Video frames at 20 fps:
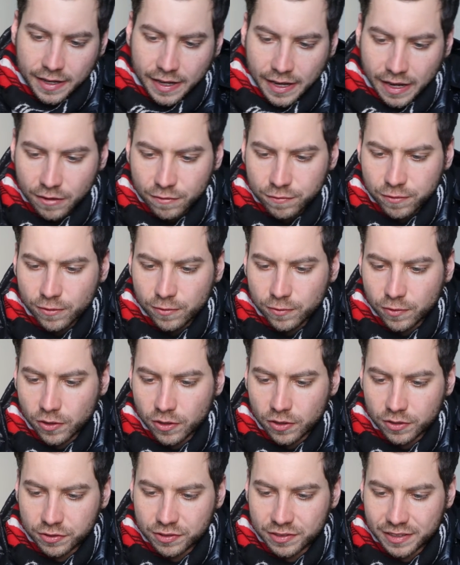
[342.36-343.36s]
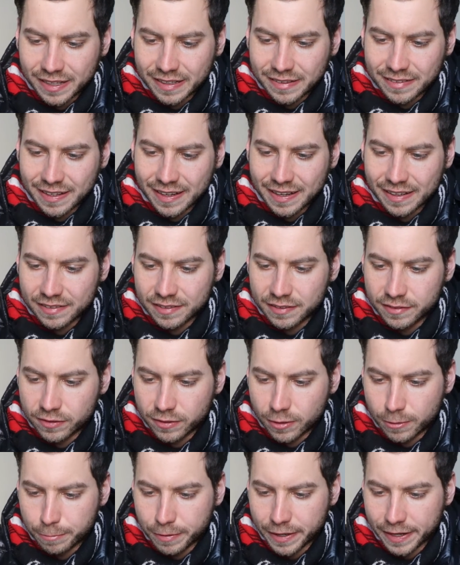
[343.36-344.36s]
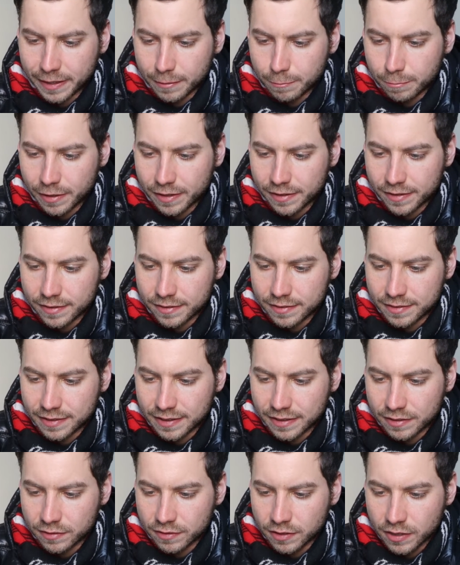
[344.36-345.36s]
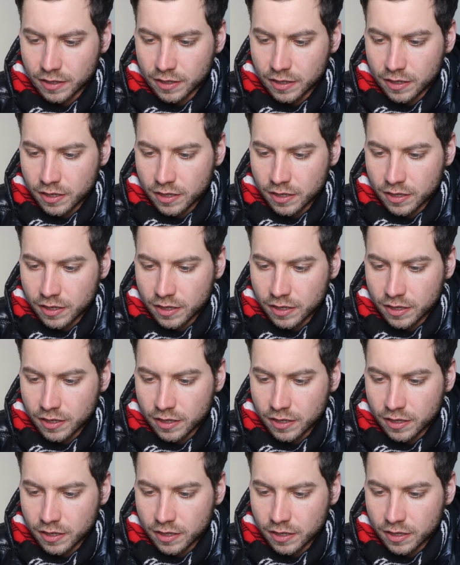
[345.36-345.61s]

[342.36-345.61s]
Half of all state taxes are paid by the estates